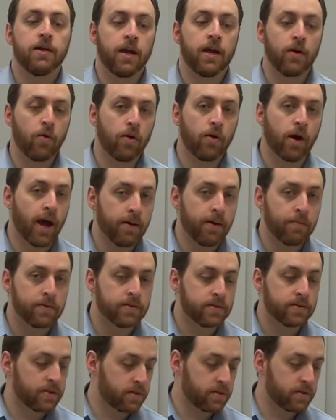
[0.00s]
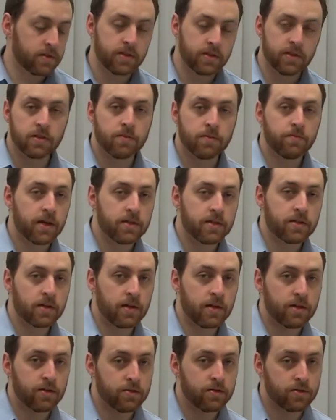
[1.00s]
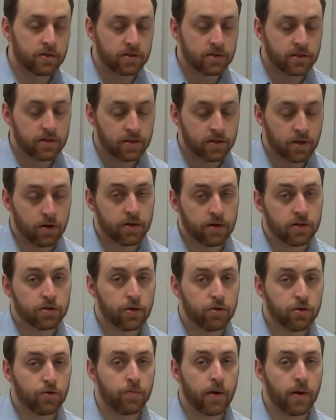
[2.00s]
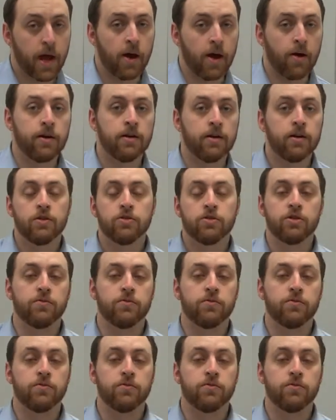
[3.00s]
Now what happens is the system basically uses its own internal power